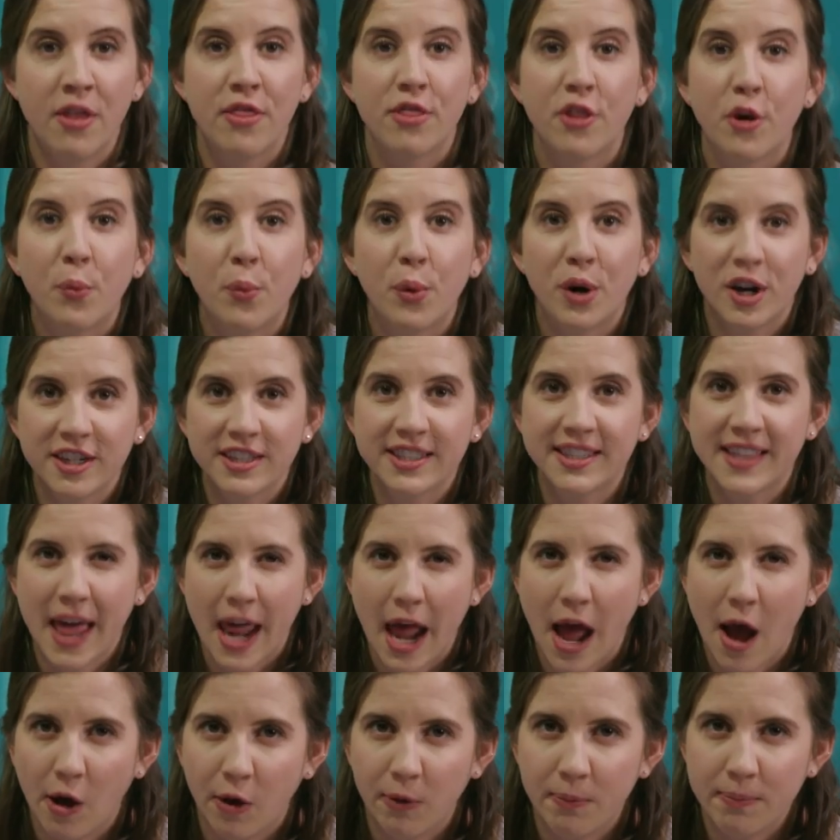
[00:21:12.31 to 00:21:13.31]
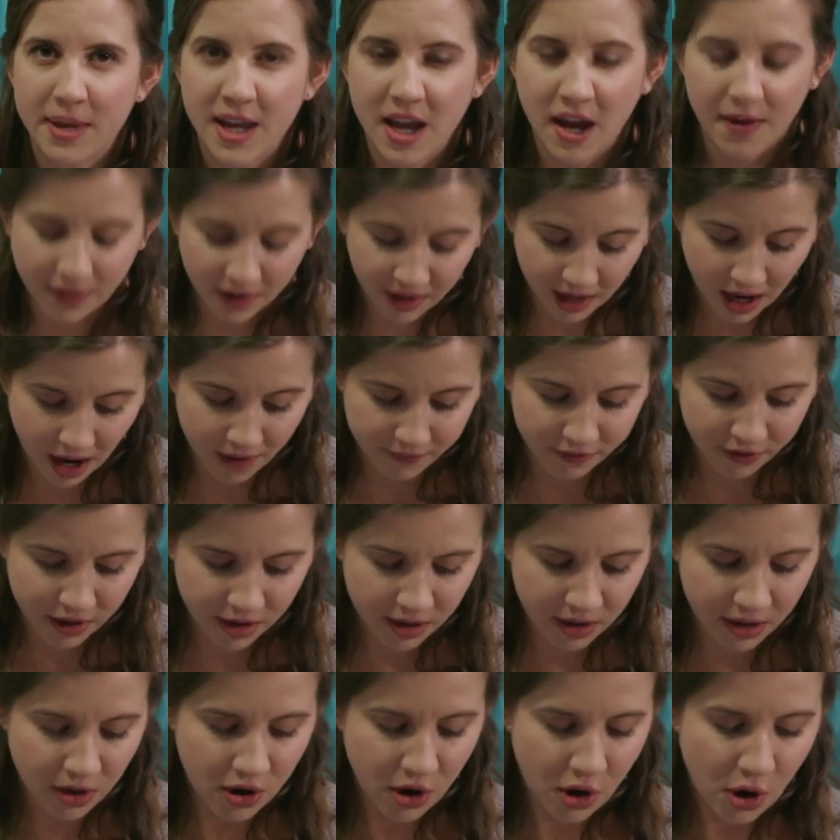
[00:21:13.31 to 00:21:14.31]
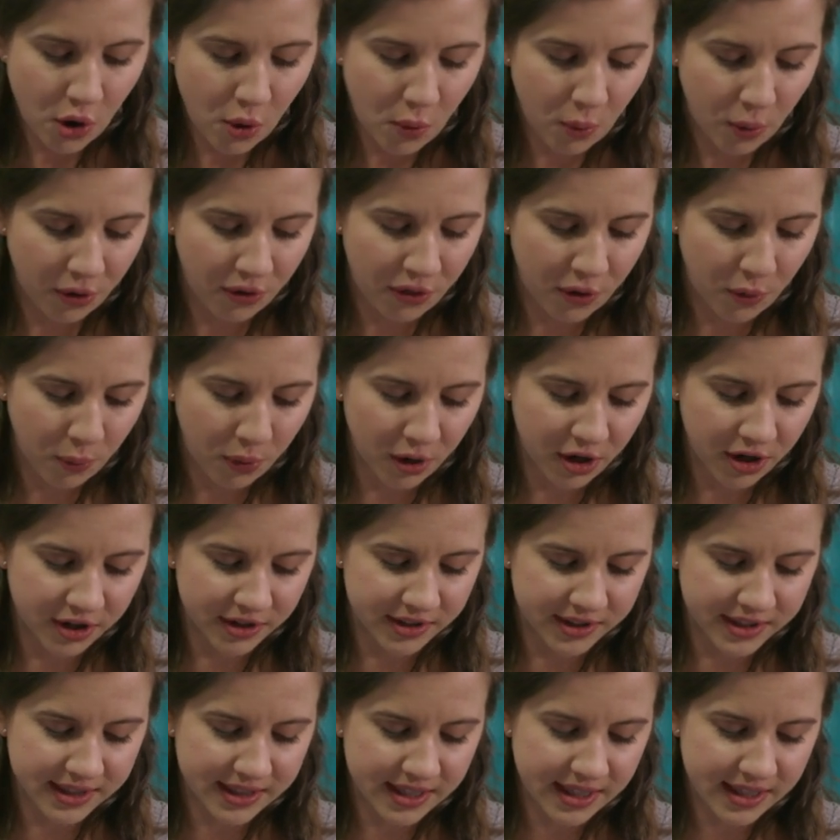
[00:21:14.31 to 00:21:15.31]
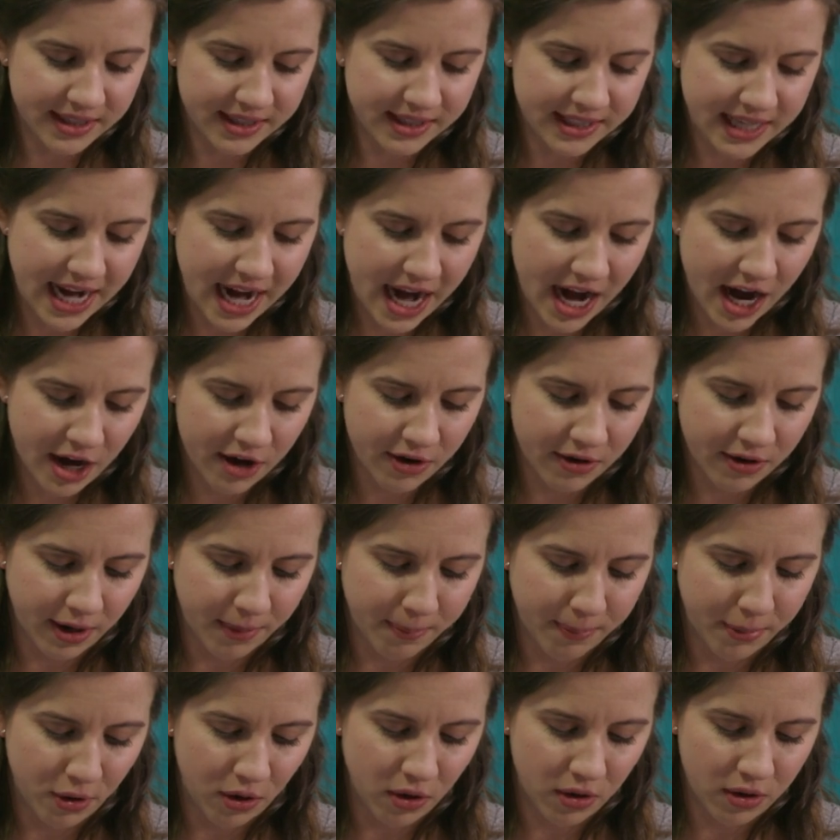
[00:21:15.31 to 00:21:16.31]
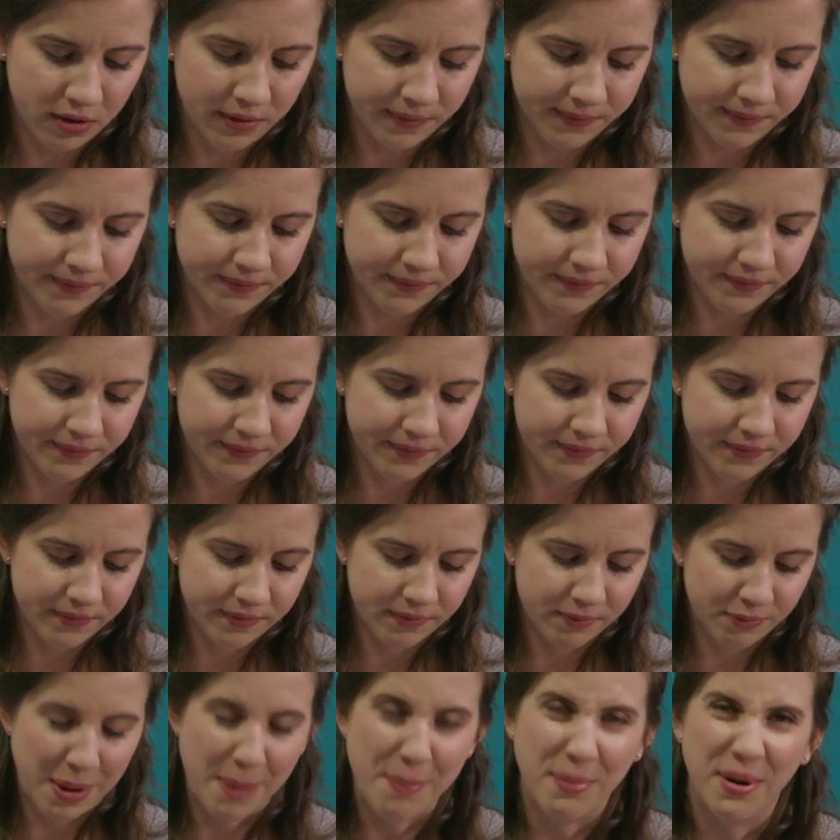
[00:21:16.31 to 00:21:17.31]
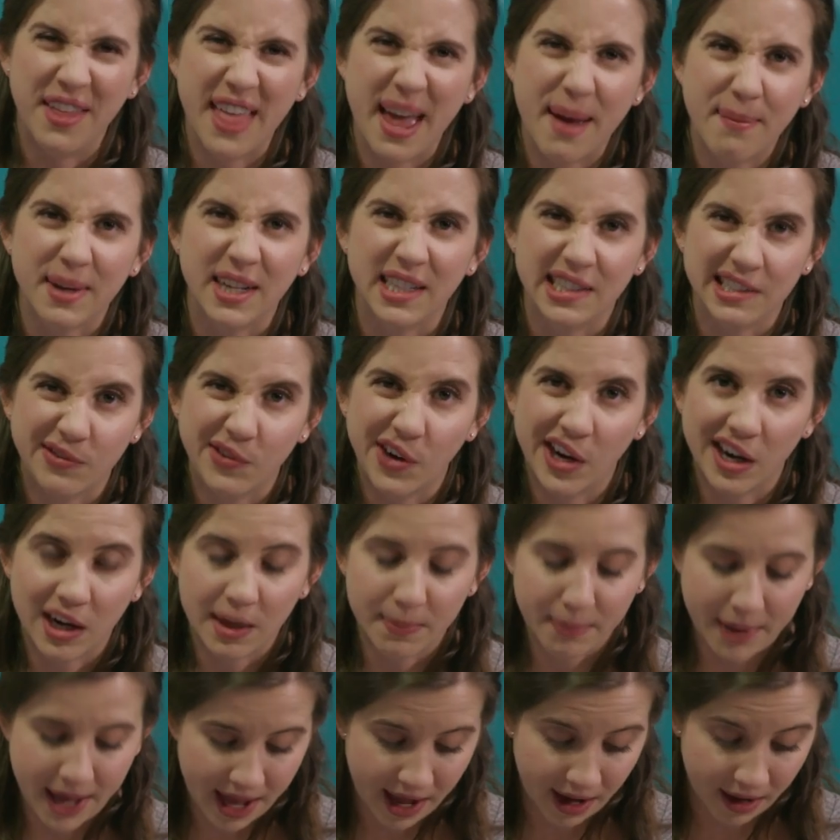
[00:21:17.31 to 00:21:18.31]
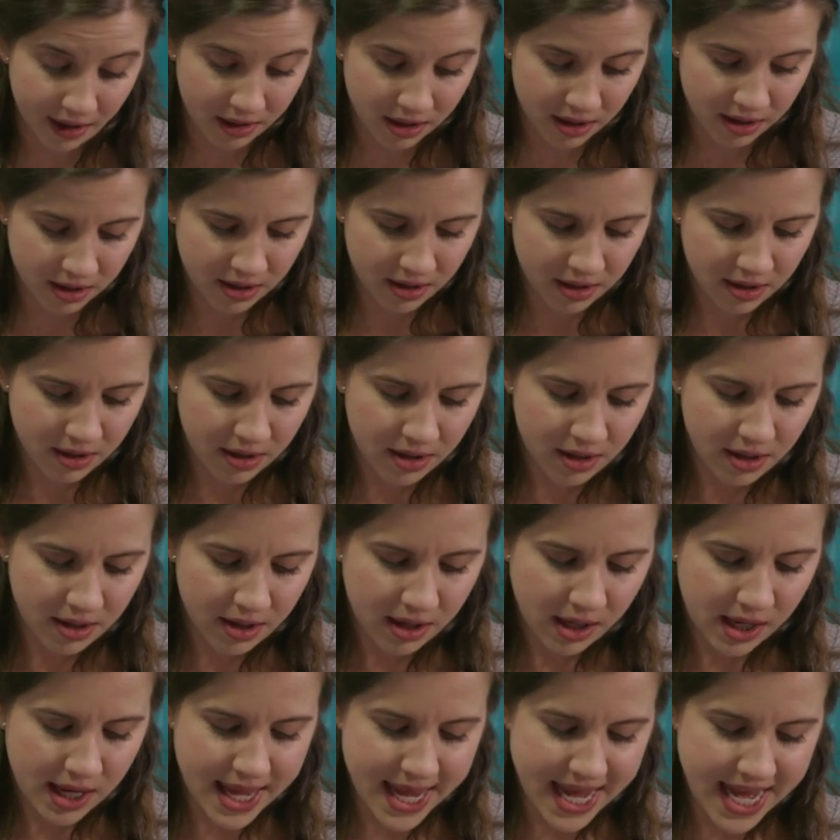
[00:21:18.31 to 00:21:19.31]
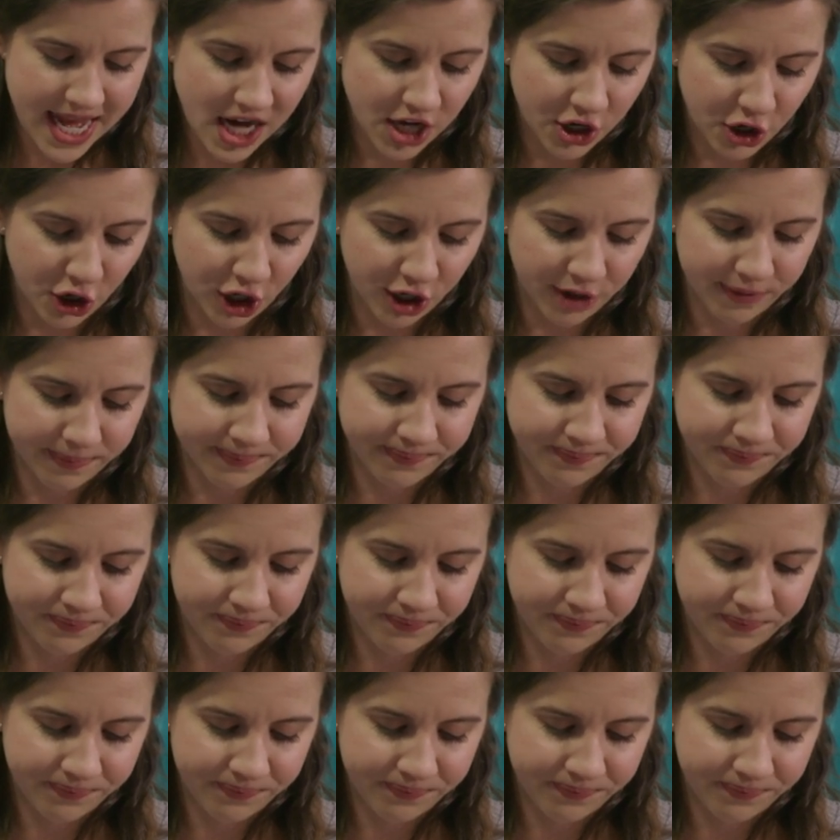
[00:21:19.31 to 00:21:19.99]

The words that helped me on the cover were the words terrible, remember that means very bad, eater.